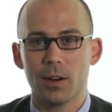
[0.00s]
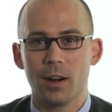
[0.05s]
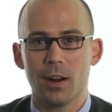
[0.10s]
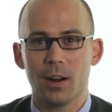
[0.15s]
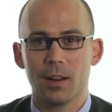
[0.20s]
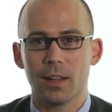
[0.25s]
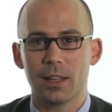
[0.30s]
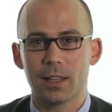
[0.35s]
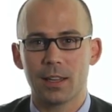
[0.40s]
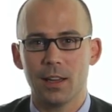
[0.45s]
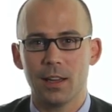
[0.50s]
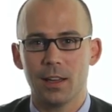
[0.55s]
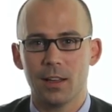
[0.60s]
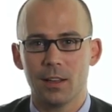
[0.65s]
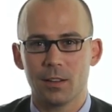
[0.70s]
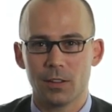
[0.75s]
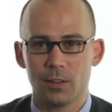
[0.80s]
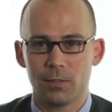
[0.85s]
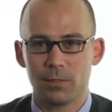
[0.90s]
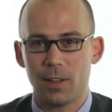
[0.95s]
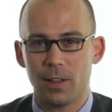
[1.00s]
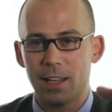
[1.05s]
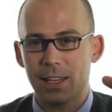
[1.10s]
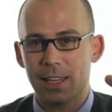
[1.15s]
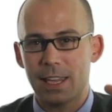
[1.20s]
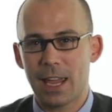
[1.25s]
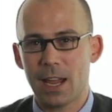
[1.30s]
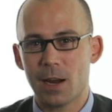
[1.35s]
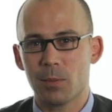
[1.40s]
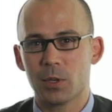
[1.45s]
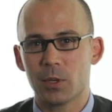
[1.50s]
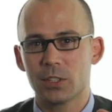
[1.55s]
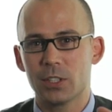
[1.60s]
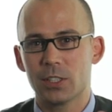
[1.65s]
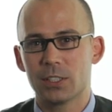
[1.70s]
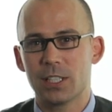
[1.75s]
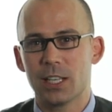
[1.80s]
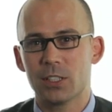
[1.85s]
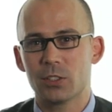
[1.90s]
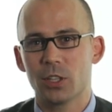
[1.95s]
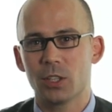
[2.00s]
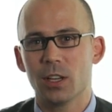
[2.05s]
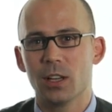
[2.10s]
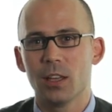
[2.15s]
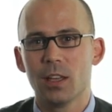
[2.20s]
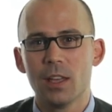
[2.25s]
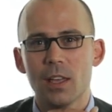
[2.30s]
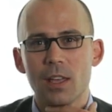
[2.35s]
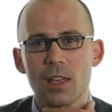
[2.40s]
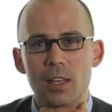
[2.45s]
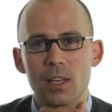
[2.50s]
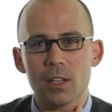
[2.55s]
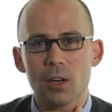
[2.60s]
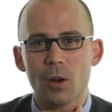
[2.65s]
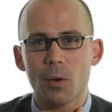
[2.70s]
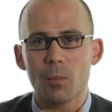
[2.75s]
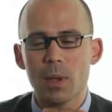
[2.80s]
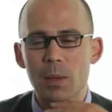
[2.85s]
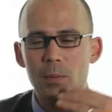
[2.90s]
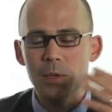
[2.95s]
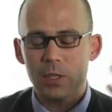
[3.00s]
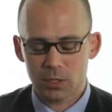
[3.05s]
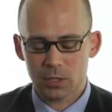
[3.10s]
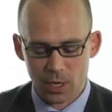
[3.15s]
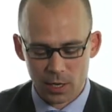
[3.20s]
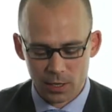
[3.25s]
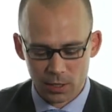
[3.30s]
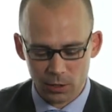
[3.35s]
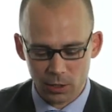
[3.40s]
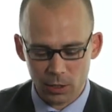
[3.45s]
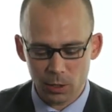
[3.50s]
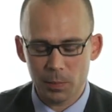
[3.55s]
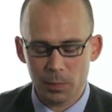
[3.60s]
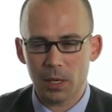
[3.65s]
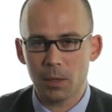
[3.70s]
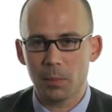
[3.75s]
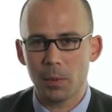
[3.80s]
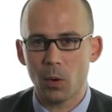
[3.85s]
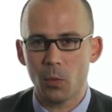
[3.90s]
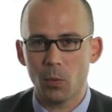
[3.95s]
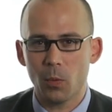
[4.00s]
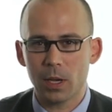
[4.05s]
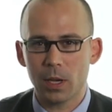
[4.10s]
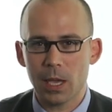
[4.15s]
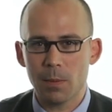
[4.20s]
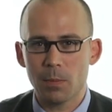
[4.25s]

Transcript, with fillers: or like a, uh, the flying cameras, etc. You know, maybe you could talk a little bit about what